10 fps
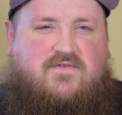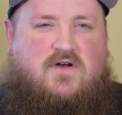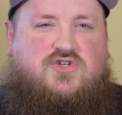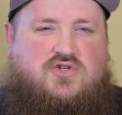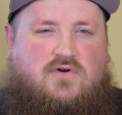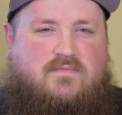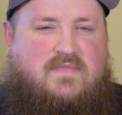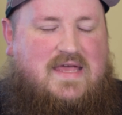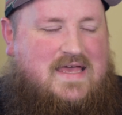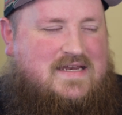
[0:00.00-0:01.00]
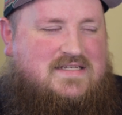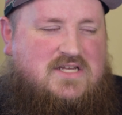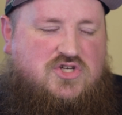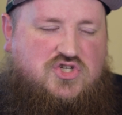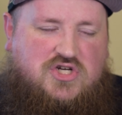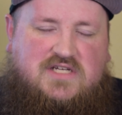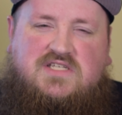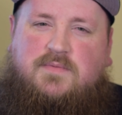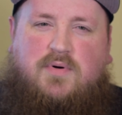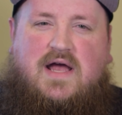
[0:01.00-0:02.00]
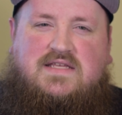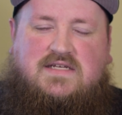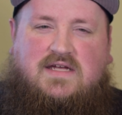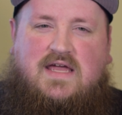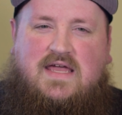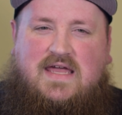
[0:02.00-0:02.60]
functional. It isn't just surprising.